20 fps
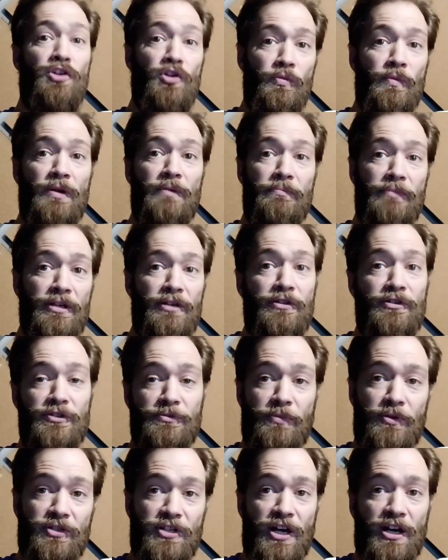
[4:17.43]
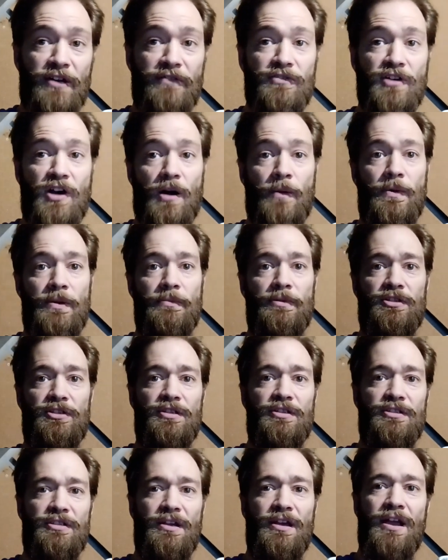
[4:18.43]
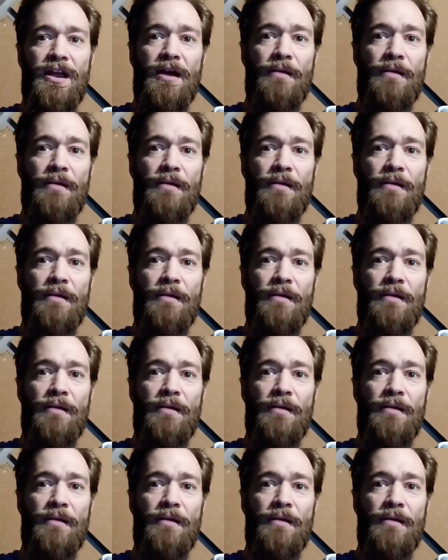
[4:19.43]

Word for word: cubic meters per ton of carbon emissions.